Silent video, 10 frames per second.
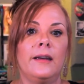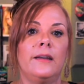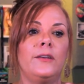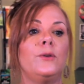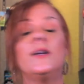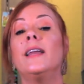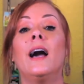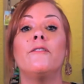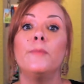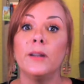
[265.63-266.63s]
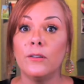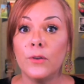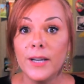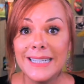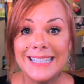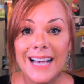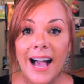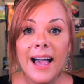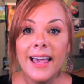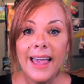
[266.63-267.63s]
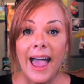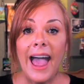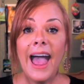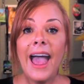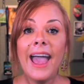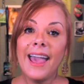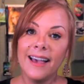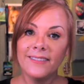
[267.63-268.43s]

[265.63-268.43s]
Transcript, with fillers: you can have middle voice, yay,